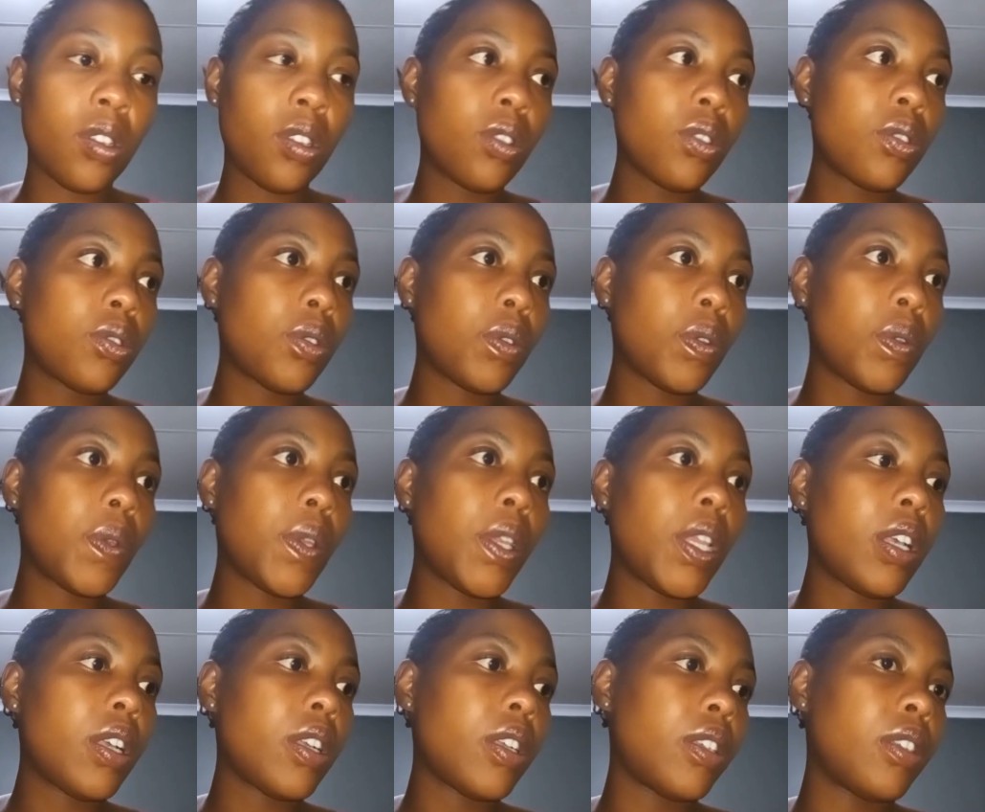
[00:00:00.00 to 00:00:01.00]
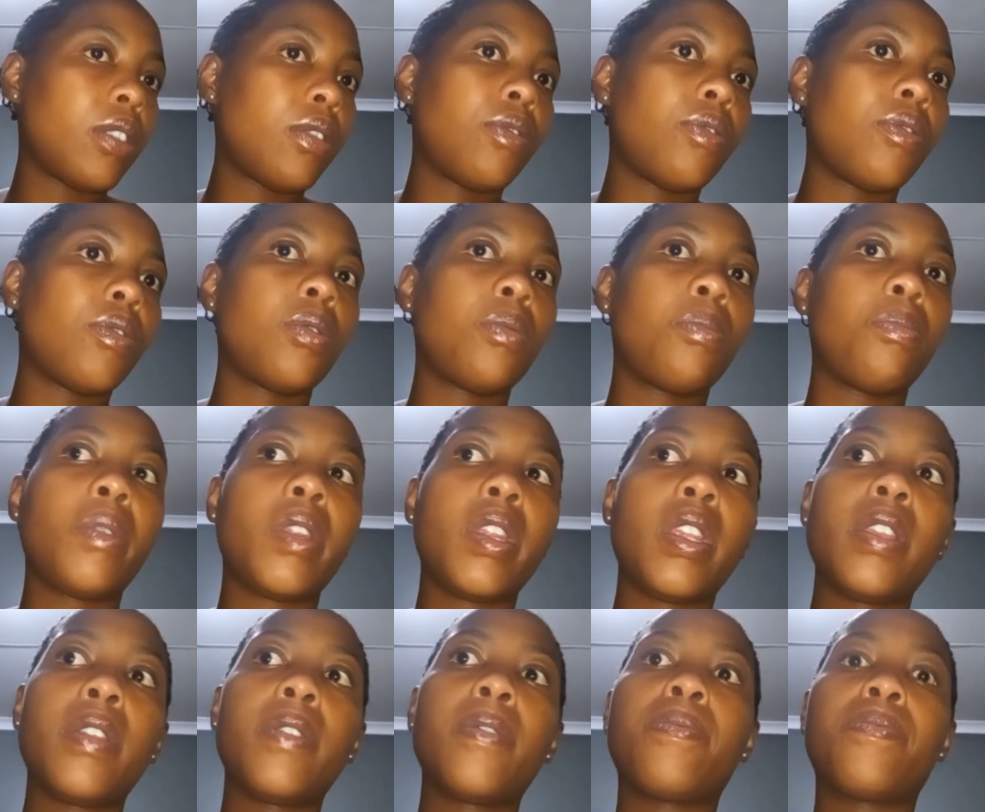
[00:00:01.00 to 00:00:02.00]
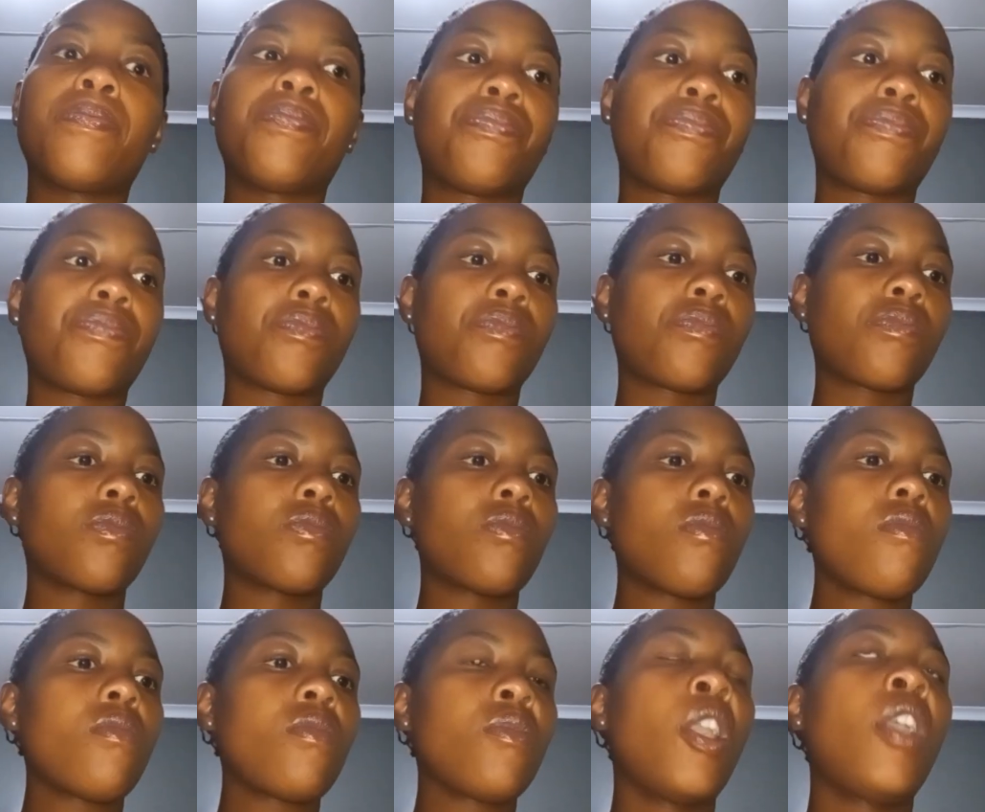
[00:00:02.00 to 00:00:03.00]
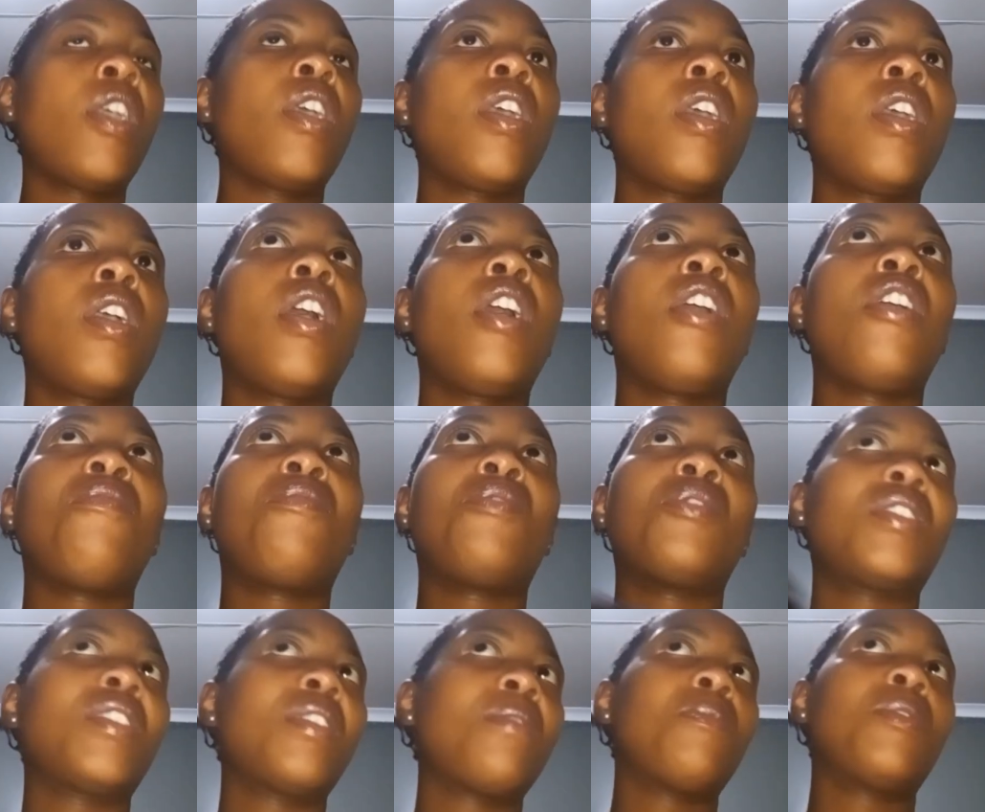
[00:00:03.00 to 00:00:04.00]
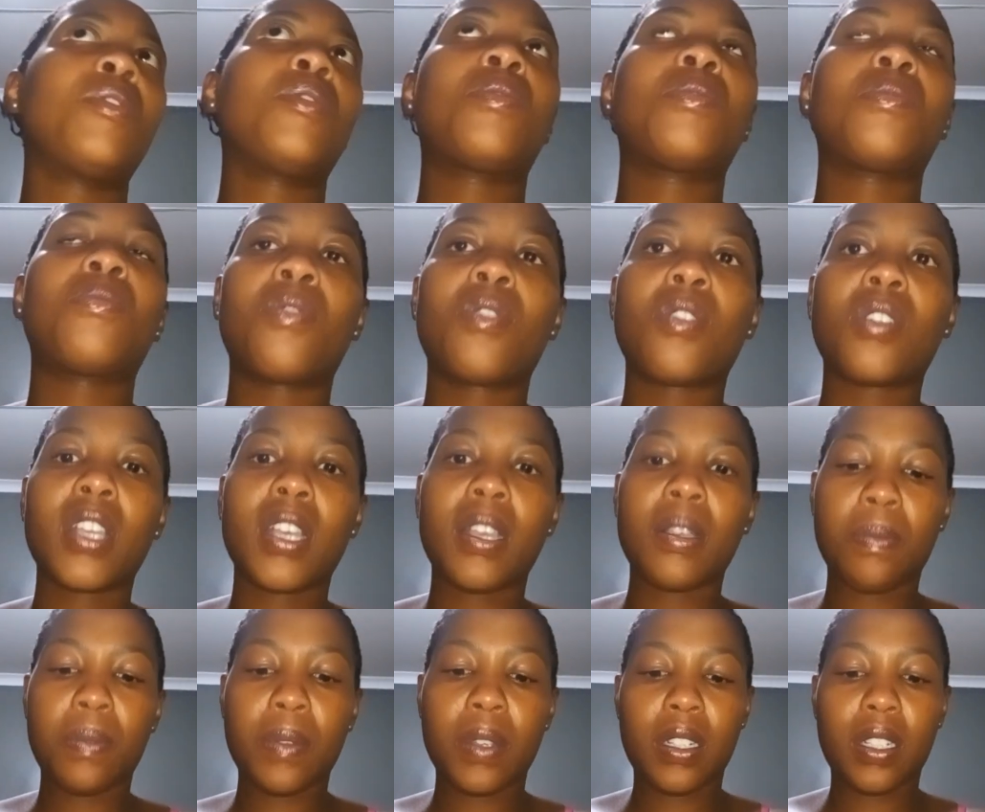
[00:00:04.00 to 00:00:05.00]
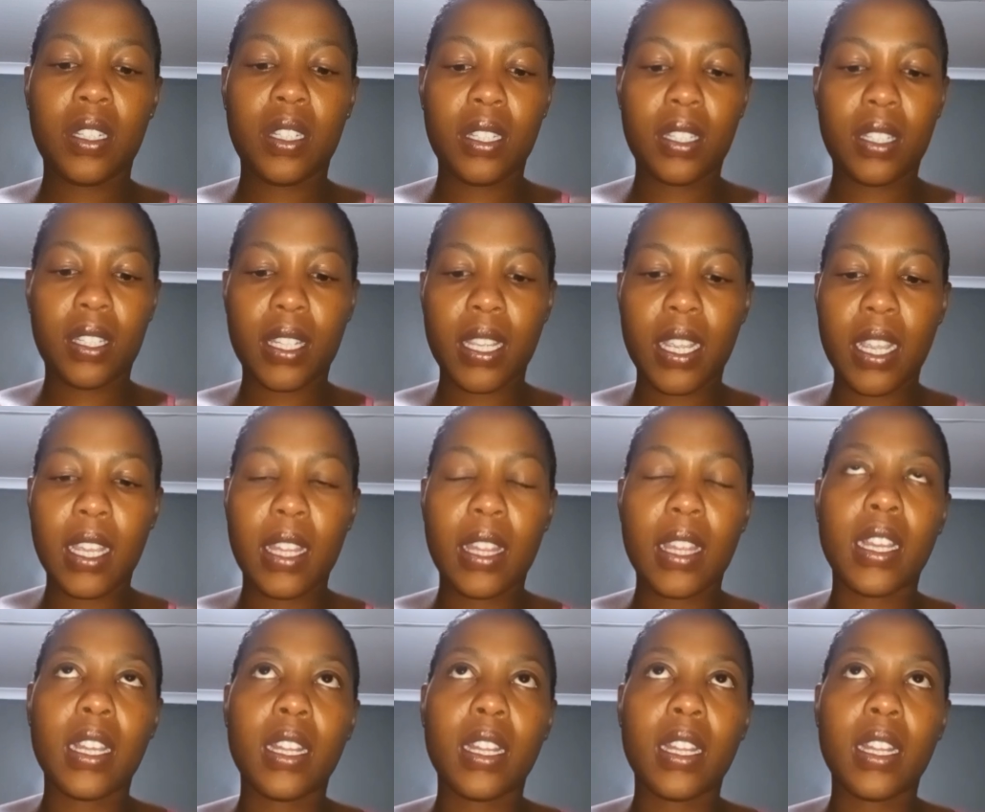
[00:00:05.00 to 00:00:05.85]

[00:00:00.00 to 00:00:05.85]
So yeah, for me, for someone to rock up and just say